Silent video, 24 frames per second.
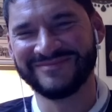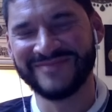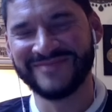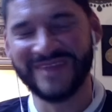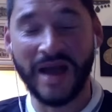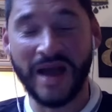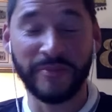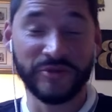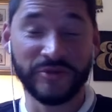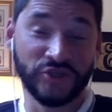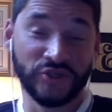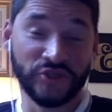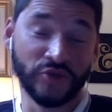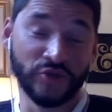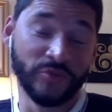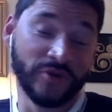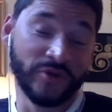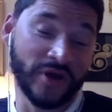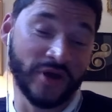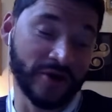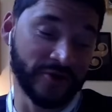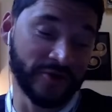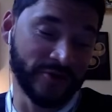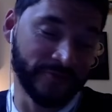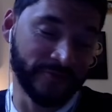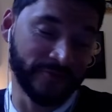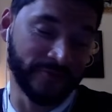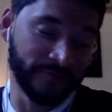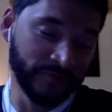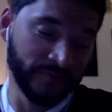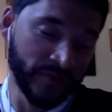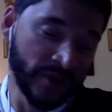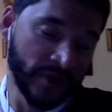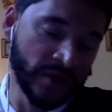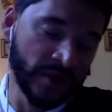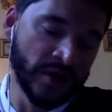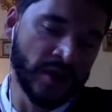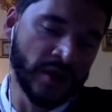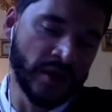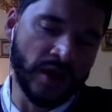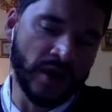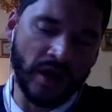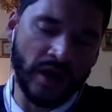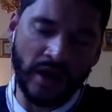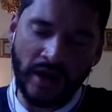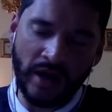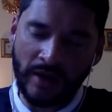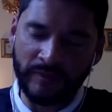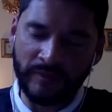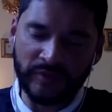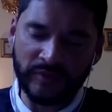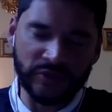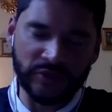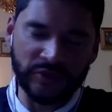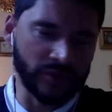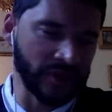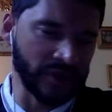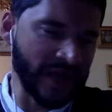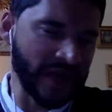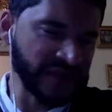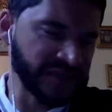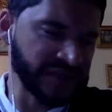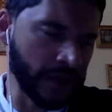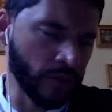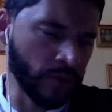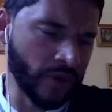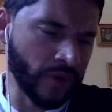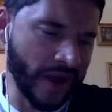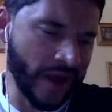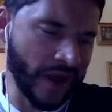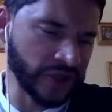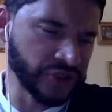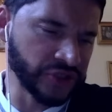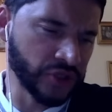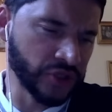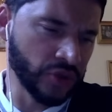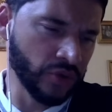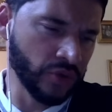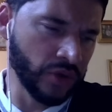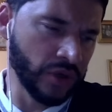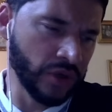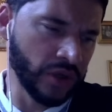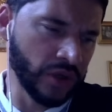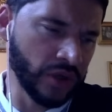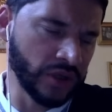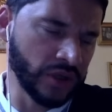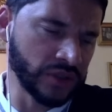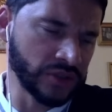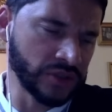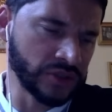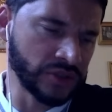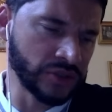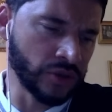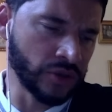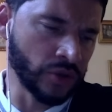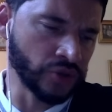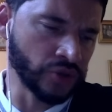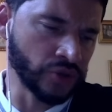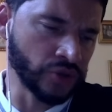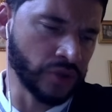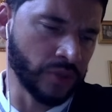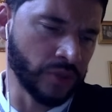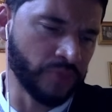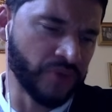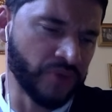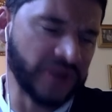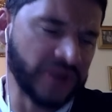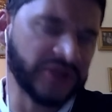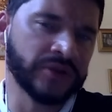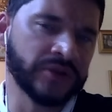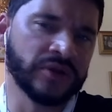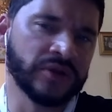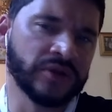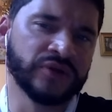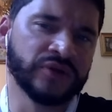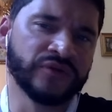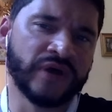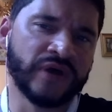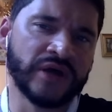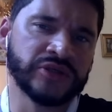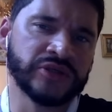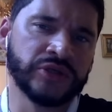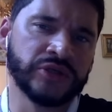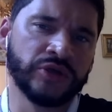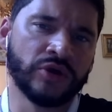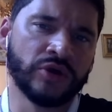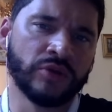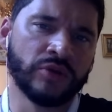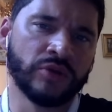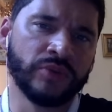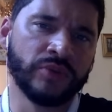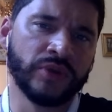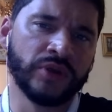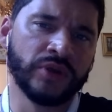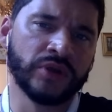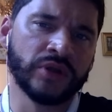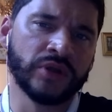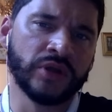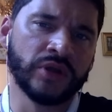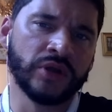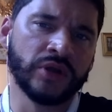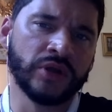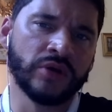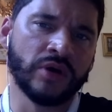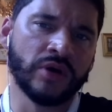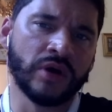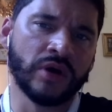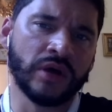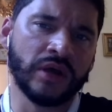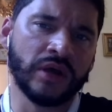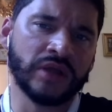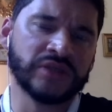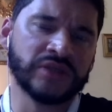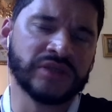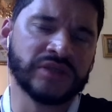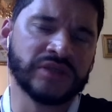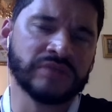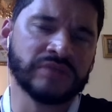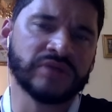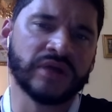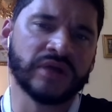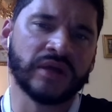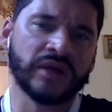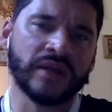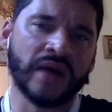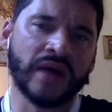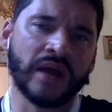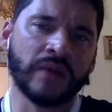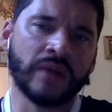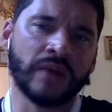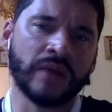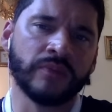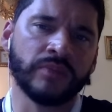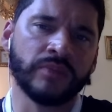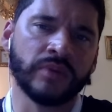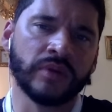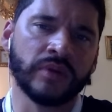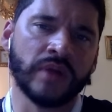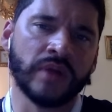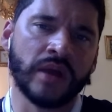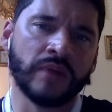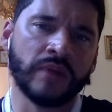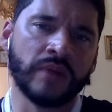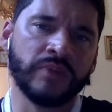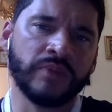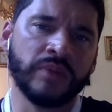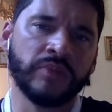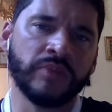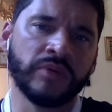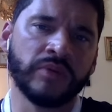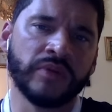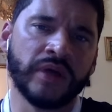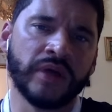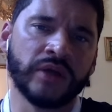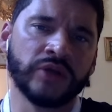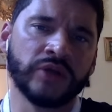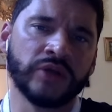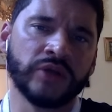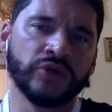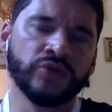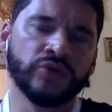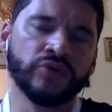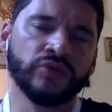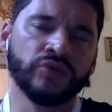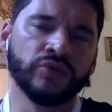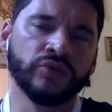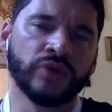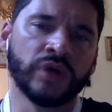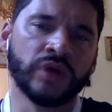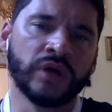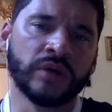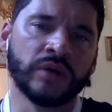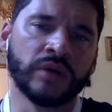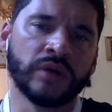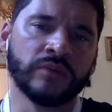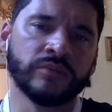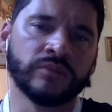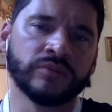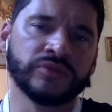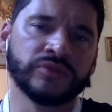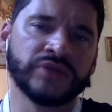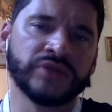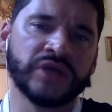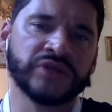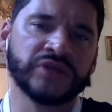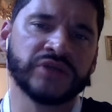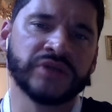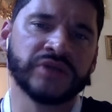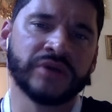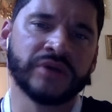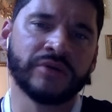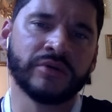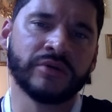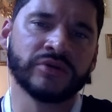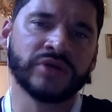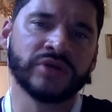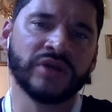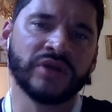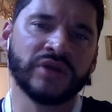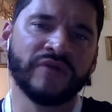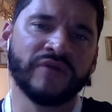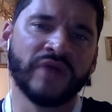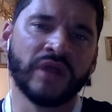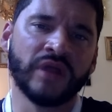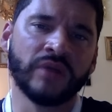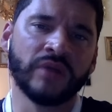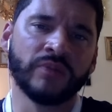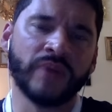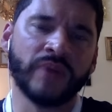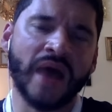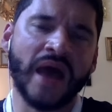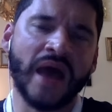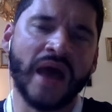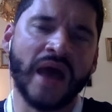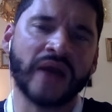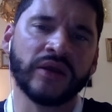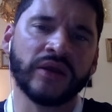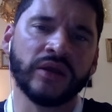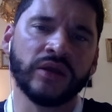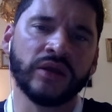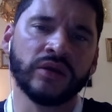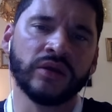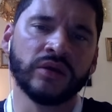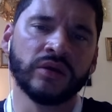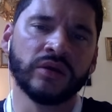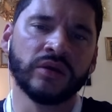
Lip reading: I'm assuming, I don't know. So last thing I want to ask you is also the practical advice in your opinion. You know, it seems like a lot of people that do take steroids, they develop acne.